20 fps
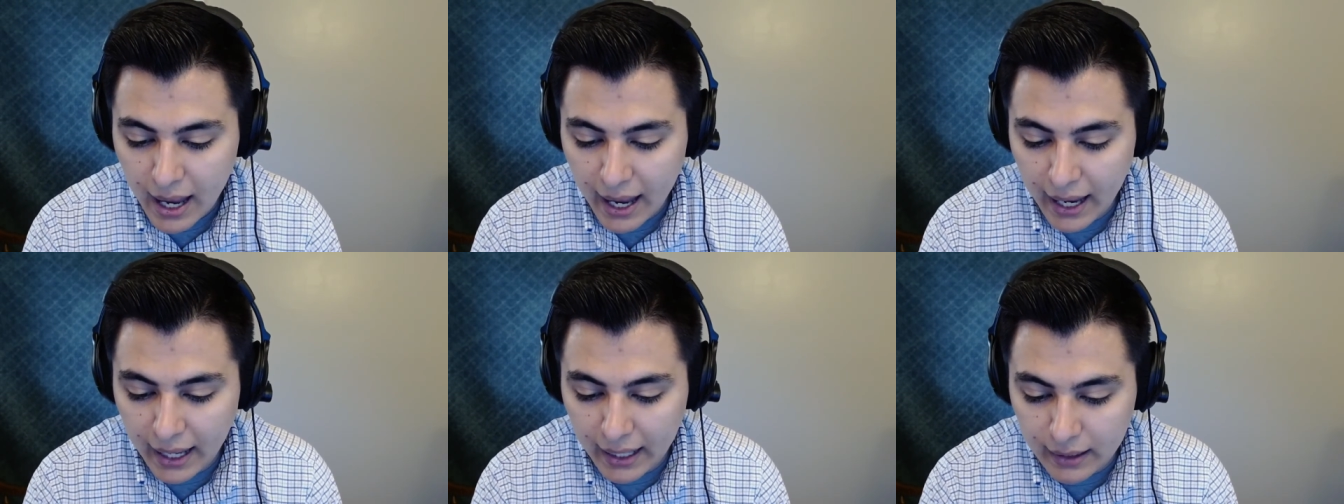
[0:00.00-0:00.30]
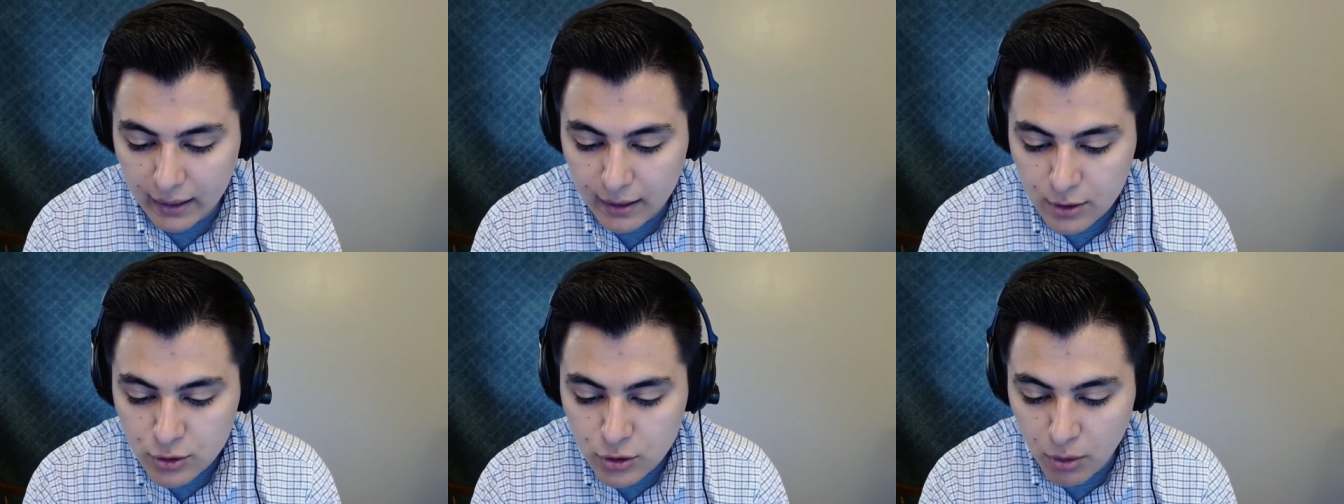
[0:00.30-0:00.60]

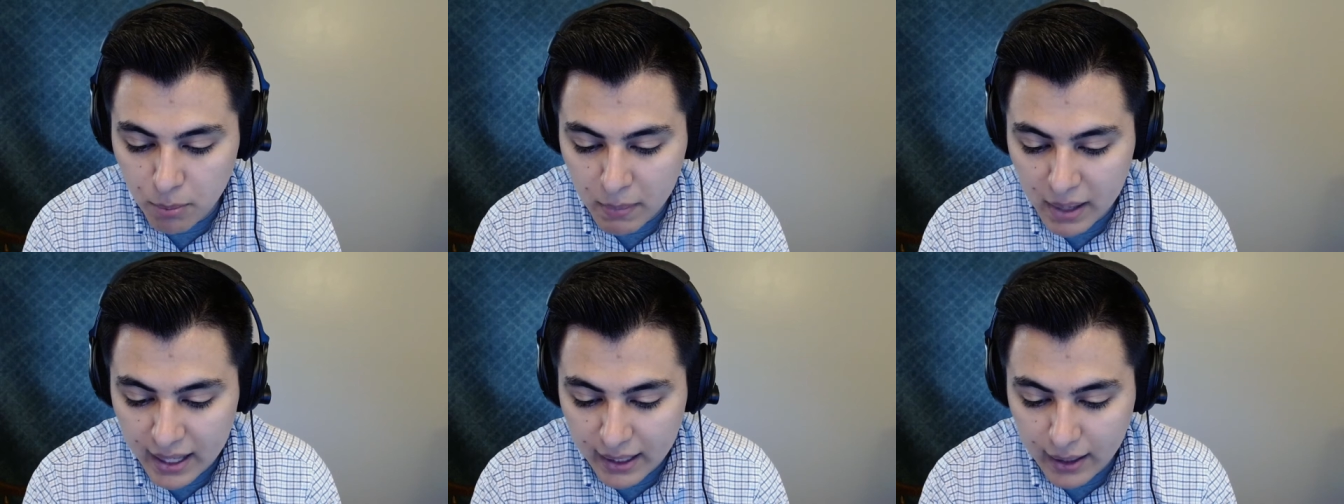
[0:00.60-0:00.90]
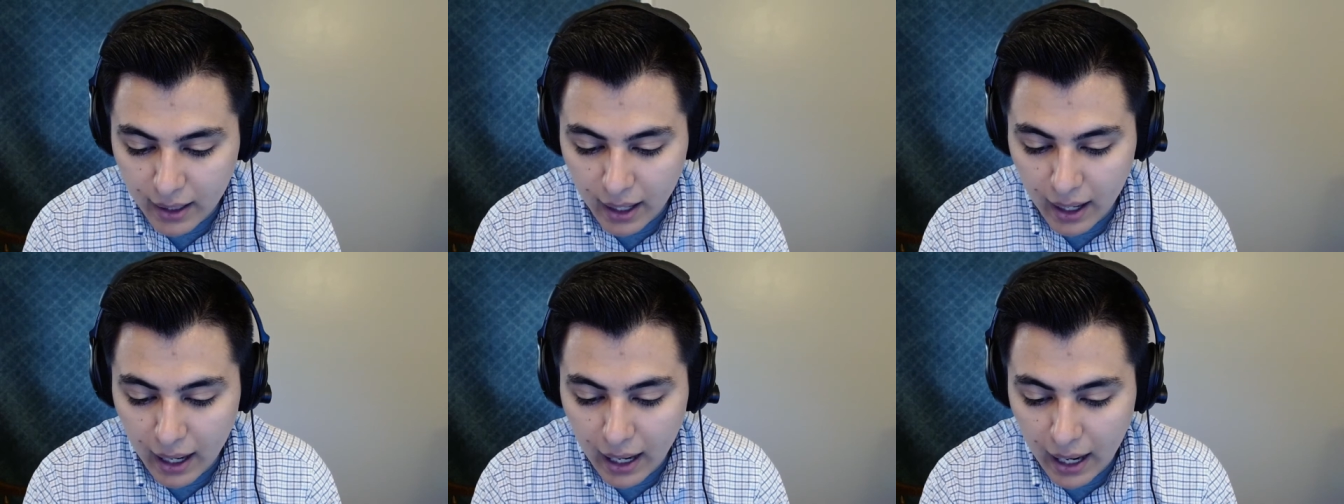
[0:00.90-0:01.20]
and to
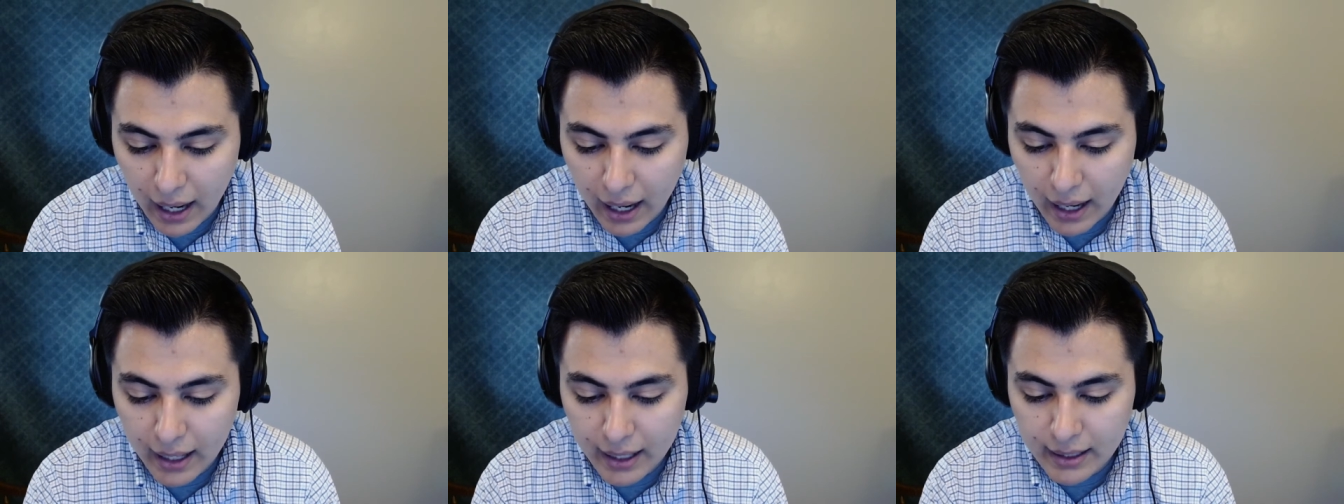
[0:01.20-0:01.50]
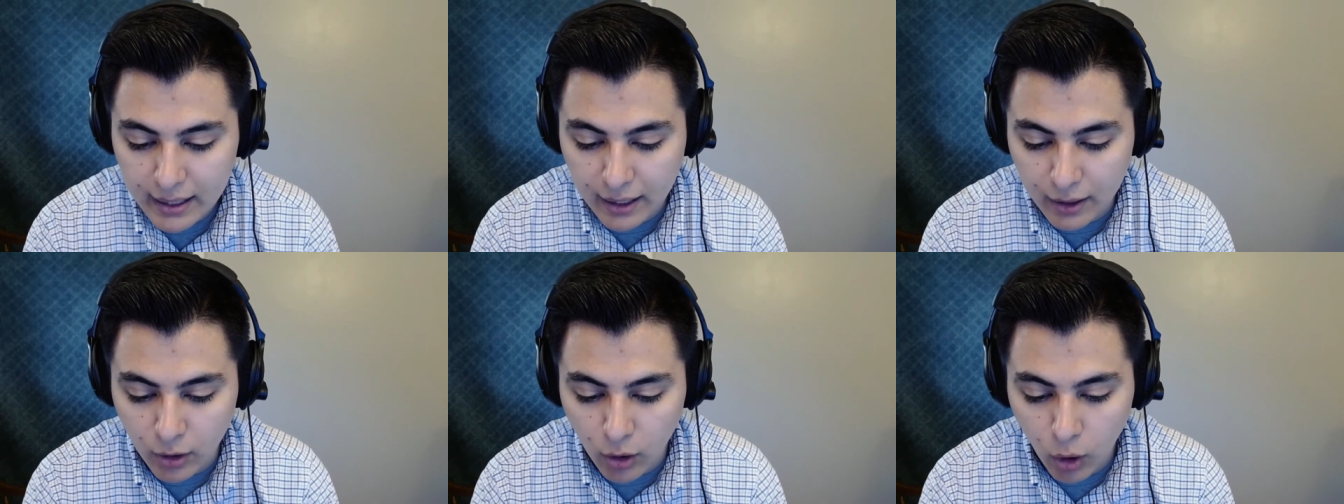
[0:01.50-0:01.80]
make a high
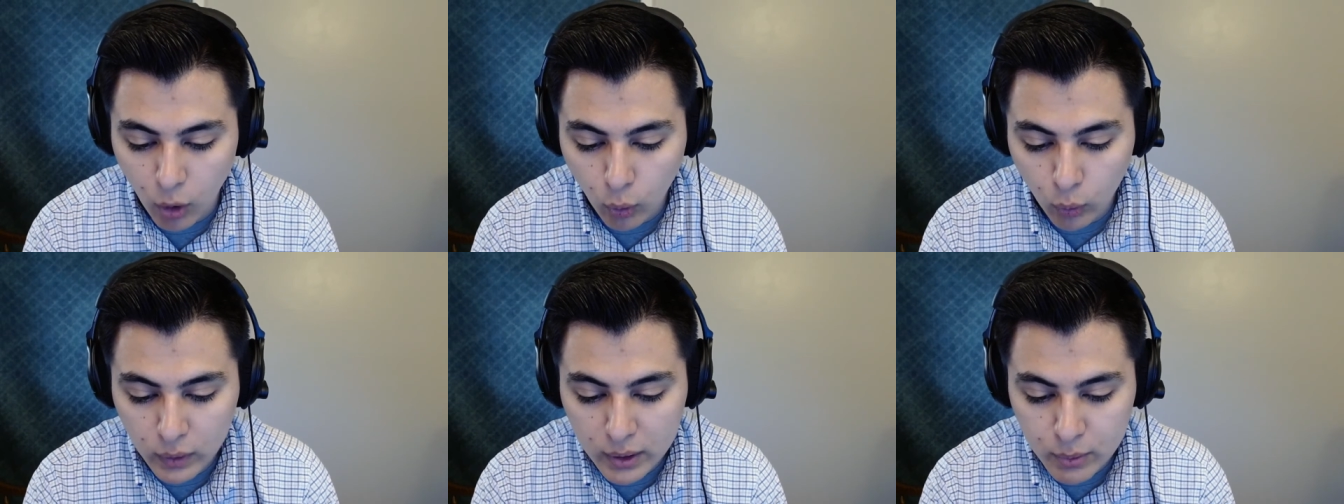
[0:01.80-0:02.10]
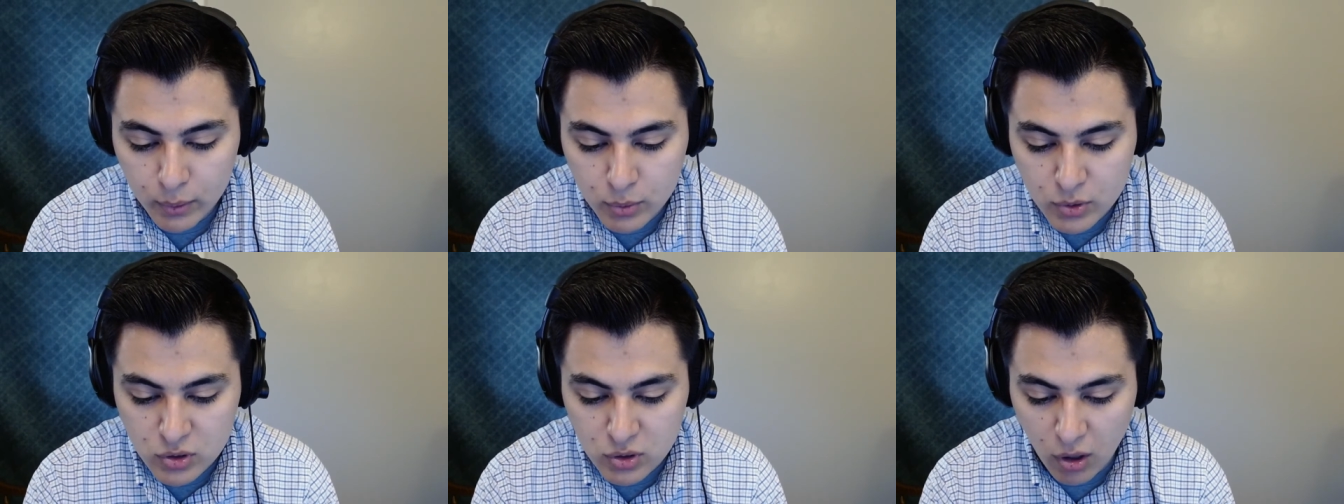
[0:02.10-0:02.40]
and
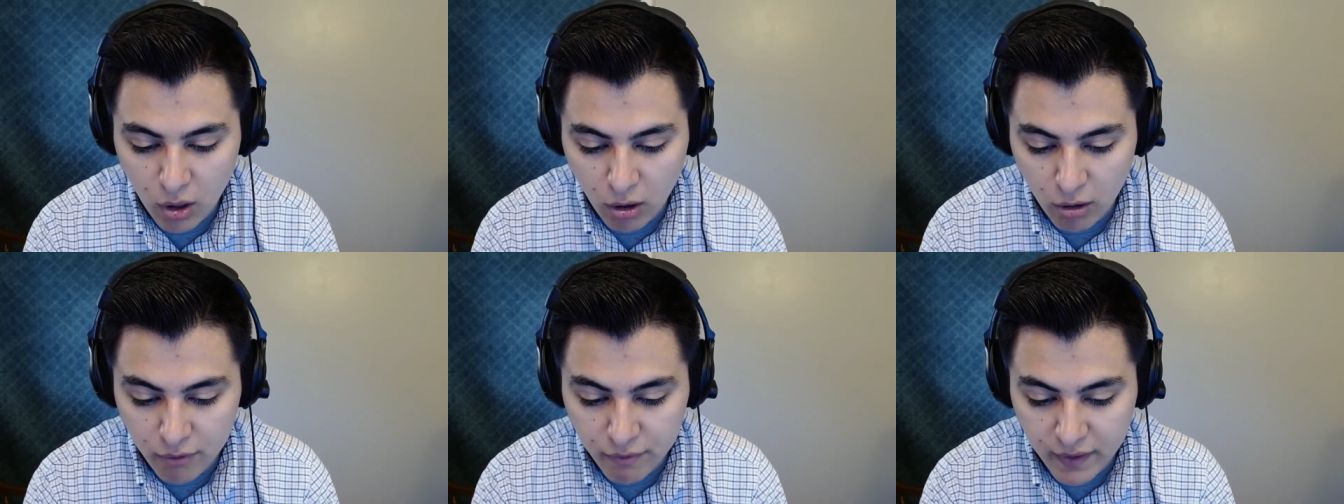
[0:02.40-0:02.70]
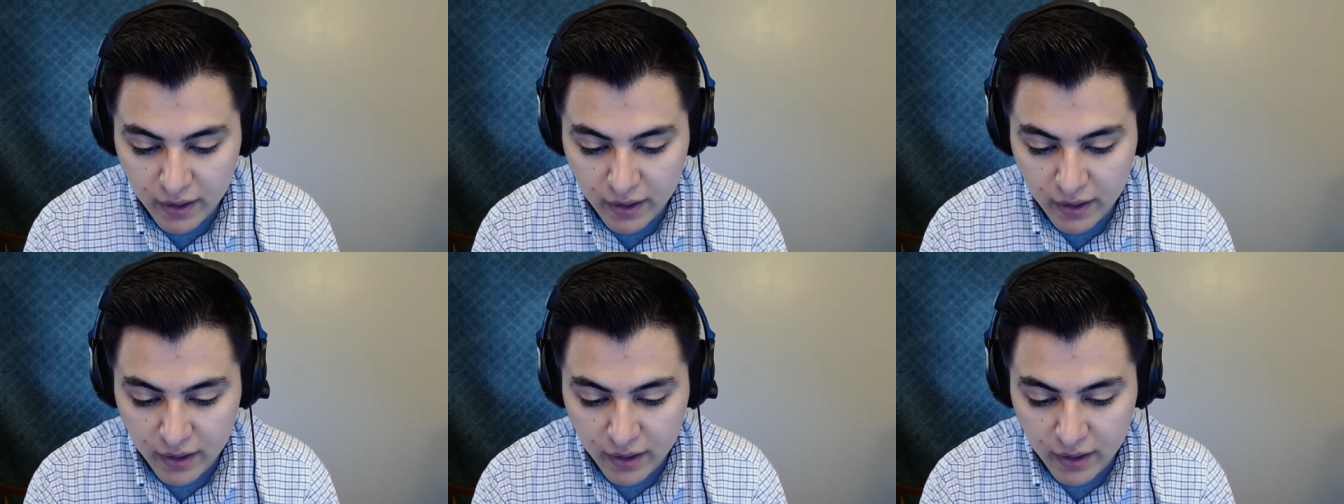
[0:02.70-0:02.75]
holy resolve